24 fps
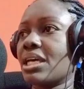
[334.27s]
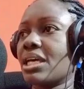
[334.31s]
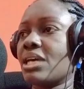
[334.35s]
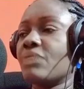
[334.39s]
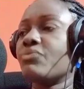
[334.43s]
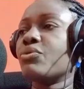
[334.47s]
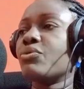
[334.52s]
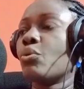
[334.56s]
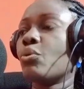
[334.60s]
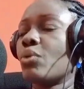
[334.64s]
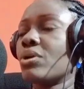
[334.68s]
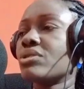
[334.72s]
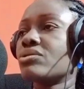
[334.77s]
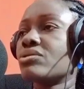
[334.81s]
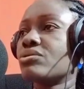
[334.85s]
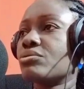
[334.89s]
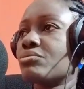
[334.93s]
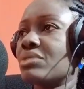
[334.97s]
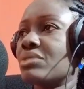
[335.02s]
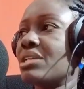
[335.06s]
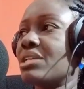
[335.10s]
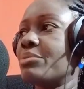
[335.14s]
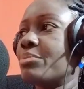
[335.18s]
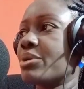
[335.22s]
If you want to
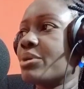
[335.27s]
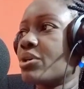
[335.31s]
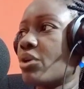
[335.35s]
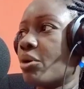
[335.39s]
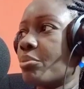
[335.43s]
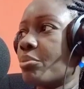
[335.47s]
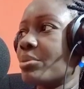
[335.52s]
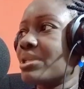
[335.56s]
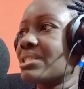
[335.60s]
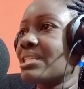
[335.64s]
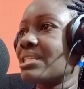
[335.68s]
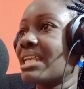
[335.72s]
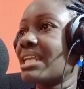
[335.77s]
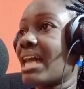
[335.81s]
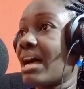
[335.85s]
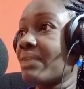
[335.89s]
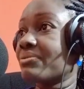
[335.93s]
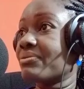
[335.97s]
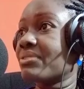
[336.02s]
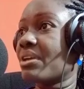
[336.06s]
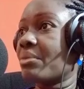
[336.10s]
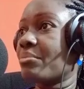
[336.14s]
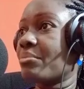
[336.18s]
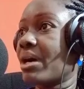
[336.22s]
really be committed
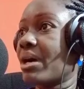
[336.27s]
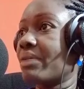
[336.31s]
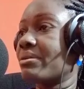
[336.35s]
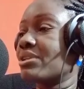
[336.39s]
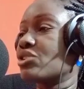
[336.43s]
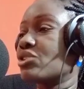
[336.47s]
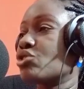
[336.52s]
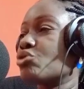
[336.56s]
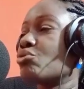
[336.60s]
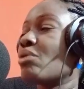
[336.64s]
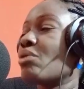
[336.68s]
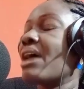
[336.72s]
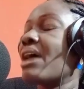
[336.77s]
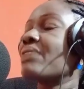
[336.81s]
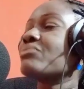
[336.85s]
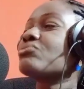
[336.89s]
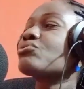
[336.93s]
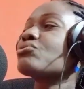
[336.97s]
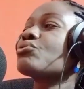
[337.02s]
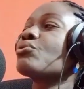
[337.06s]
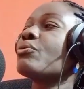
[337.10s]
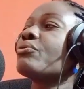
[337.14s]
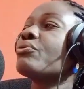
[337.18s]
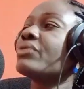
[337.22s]
after marriage, you have
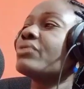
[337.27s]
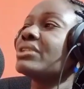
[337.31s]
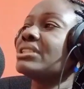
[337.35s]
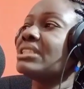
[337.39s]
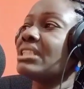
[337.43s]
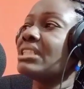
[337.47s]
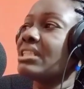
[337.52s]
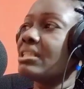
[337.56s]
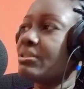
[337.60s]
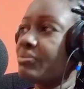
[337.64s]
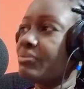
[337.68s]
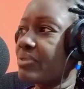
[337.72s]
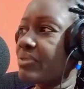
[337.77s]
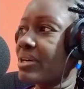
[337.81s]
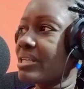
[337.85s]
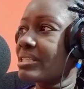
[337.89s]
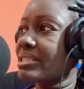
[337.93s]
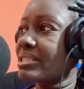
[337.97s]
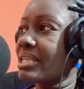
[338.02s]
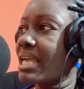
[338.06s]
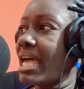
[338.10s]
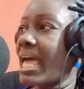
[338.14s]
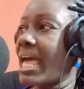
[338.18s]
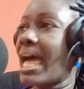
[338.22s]
to go for
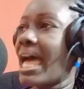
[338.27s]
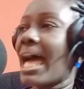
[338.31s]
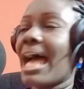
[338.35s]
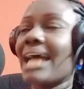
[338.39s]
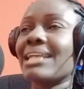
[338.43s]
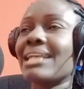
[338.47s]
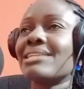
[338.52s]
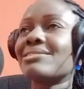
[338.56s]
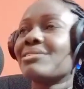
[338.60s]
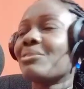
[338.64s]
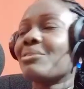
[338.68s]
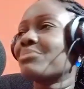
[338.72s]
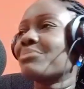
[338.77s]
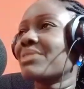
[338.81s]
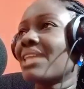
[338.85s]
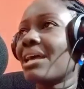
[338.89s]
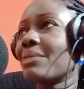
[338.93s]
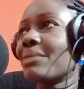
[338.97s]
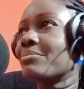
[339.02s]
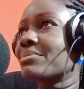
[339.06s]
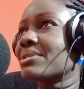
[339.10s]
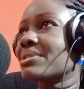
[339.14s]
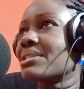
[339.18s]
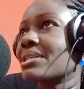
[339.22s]
deliverance. And
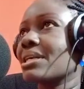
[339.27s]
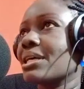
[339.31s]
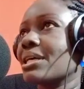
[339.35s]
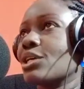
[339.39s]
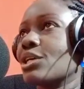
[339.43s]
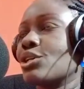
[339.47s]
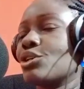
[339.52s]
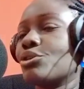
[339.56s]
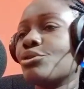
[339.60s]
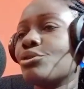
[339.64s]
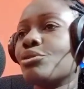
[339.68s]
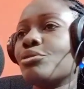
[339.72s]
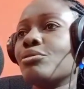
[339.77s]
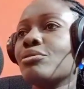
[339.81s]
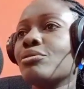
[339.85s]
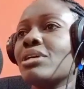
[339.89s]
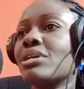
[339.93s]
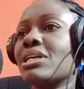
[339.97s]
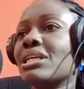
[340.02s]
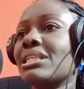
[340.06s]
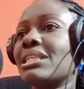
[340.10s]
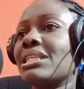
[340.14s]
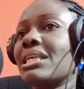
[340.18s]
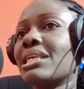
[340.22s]
sometimes, you know,
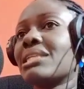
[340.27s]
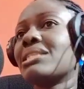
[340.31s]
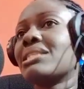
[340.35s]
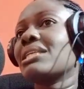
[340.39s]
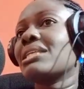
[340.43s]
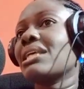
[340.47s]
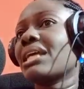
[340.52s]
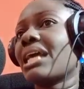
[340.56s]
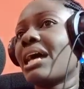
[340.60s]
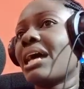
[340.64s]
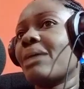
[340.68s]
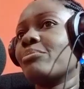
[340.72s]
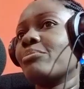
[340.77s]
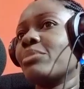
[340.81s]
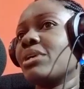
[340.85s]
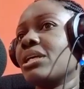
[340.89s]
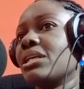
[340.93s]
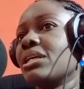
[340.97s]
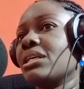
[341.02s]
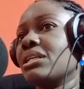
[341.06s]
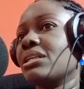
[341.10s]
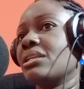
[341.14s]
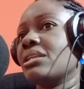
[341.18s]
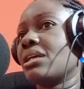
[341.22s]
this thing can be
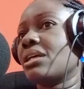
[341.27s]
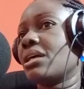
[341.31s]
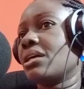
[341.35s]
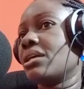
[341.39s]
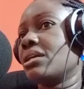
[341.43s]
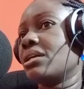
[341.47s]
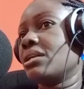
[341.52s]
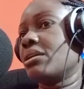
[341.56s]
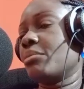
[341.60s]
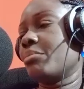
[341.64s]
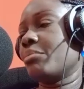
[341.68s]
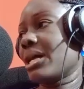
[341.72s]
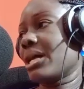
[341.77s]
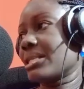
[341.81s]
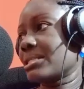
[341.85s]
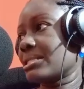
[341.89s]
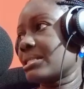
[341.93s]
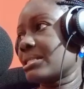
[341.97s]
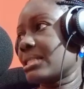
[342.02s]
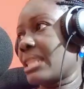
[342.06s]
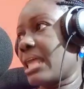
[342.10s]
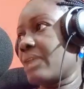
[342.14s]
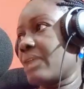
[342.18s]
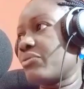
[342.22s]
in a
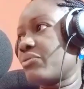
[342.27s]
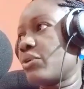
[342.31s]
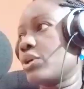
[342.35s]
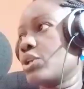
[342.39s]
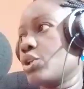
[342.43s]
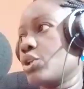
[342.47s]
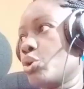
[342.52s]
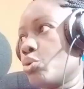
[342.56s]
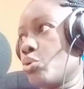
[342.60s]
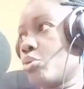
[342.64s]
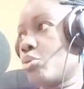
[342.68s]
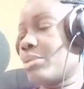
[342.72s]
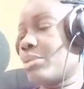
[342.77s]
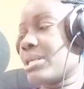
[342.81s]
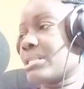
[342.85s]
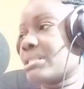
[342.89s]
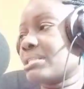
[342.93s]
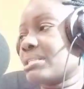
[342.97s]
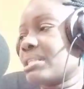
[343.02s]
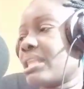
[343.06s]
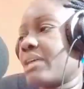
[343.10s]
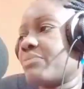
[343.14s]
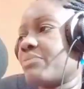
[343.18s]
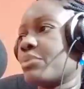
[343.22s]
man's life or in a
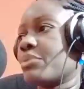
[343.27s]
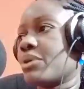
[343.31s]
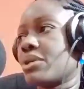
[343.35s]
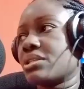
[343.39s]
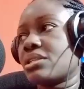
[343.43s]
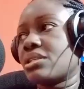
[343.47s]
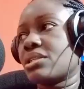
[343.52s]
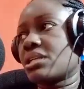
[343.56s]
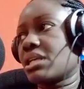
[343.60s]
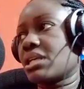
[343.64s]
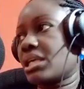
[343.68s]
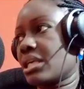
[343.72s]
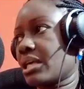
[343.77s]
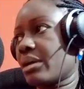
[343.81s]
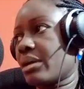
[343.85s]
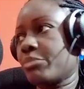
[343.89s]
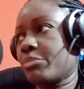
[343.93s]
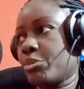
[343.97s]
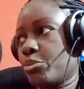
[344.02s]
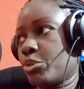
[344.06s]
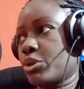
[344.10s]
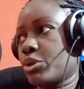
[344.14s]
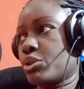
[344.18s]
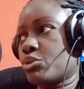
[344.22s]
woman's life, because it
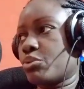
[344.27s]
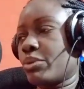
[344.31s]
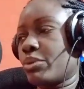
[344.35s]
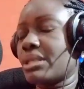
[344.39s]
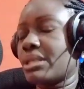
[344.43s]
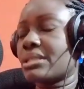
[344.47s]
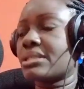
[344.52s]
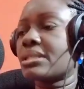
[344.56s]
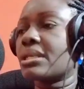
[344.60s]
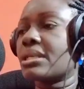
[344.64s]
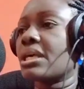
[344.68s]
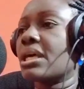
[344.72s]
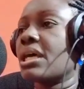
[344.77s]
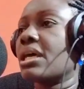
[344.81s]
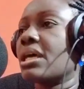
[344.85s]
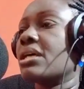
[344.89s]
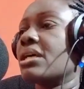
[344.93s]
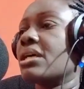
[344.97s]
can be both ways.